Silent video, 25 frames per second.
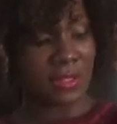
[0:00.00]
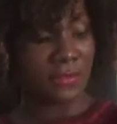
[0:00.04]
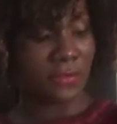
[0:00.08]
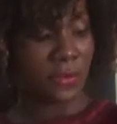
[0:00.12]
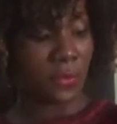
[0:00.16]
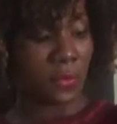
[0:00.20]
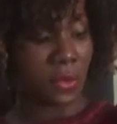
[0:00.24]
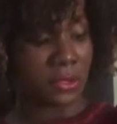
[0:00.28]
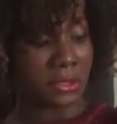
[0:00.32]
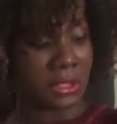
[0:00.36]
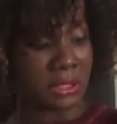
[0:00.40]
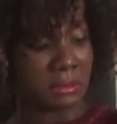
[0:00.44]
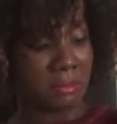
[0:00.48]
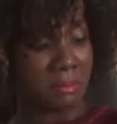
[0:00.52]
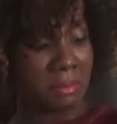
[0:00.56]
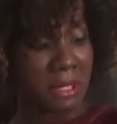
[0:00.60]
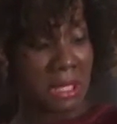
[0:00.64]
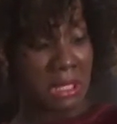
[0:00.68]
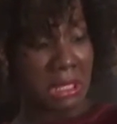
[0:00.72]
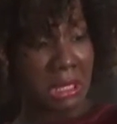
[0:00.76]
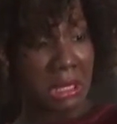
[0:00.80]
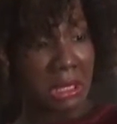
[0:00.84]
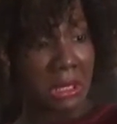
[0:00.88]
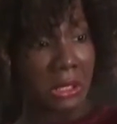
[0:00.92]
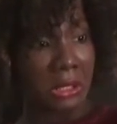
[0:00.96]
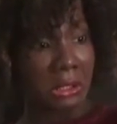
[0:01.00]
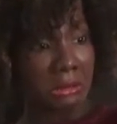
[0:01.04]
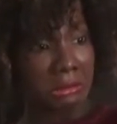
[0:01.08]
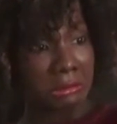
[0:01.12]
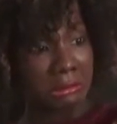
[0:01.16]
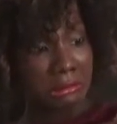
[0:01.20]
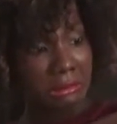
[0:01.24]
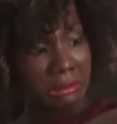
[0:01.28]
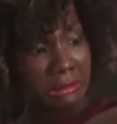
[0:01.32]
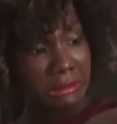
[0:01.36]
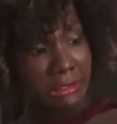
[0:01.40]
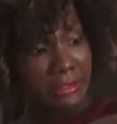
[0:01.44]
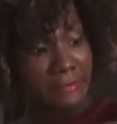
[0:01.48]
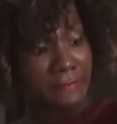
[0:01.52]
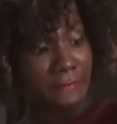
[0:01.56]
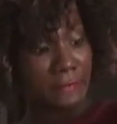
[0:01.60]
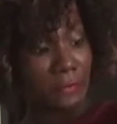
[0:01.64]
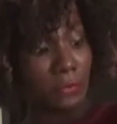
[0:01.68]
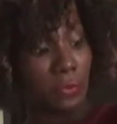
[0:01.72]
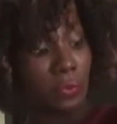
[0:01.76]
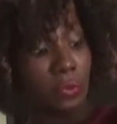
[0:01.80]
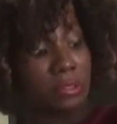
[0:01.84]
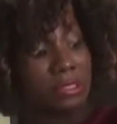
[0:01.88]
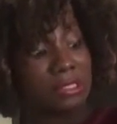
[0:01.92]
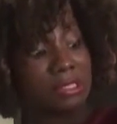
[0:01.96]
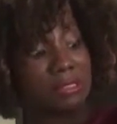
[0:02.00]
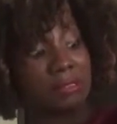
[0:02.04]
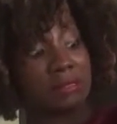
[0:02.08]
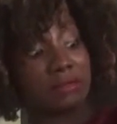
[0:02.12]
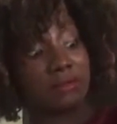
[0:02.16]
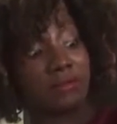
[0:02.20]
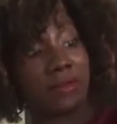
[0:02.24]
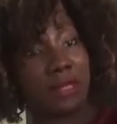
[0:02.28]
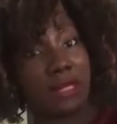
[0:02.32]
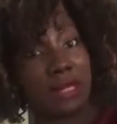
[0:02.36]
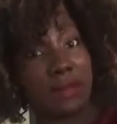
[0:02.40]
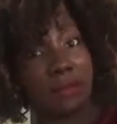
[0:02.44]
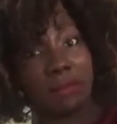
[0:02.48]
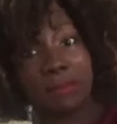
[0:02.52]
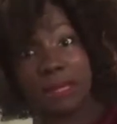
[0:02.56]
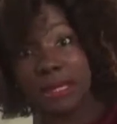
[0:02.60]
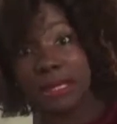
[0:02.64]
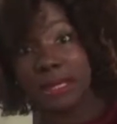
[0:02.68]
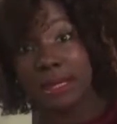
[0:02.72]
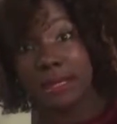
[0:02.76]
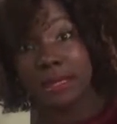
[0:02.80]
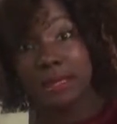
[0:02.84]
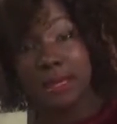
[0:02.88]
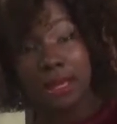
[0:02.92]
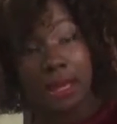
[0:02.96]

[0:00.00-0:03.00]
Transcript: If you want it bigger, if you want it really big,